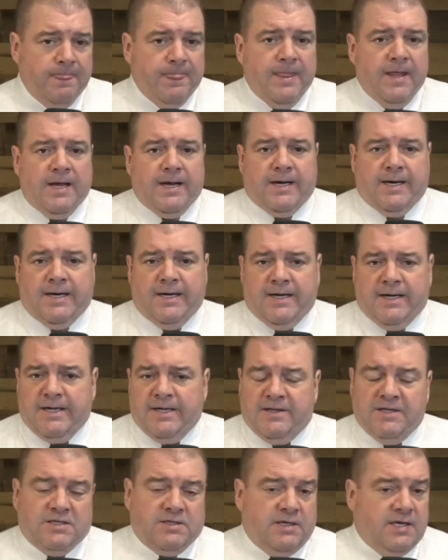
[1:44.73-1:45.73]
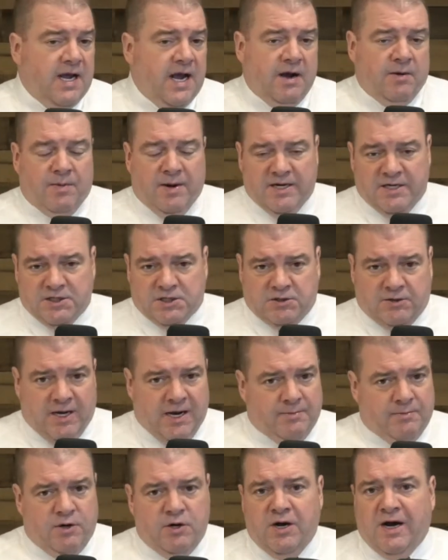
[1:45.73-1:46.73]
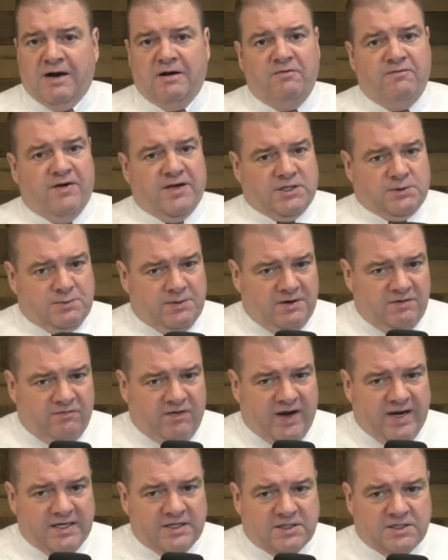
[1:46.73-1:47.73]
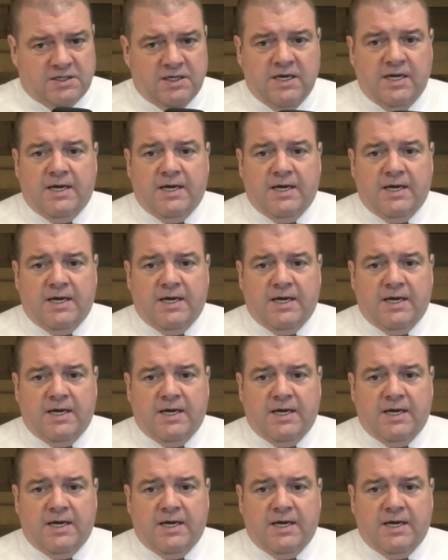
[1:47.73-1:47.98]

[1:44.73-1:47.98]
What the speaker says: Now, my disclaimer, not investment advice.